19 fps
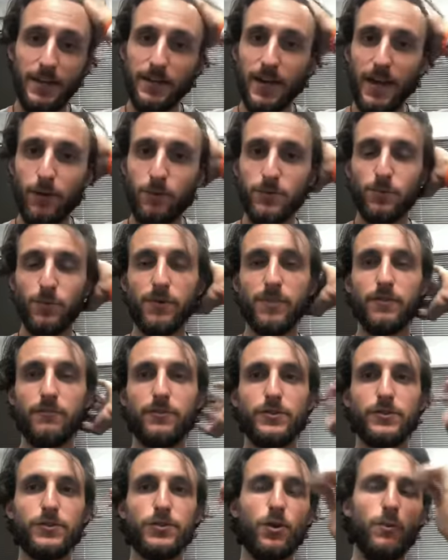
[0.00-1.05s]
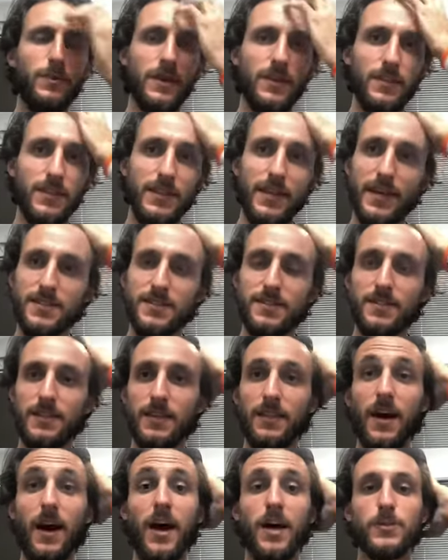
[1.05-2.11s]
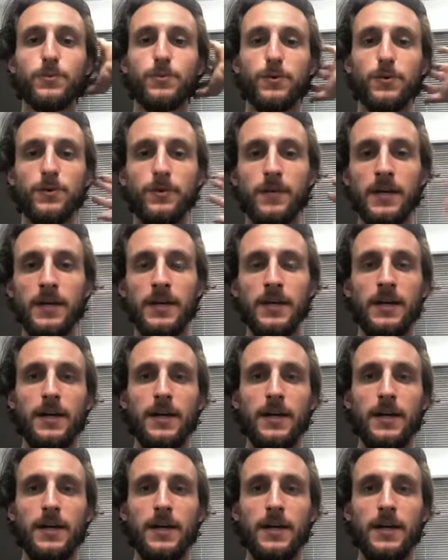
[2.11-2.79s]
and I was with him for so many of the days in the hospital,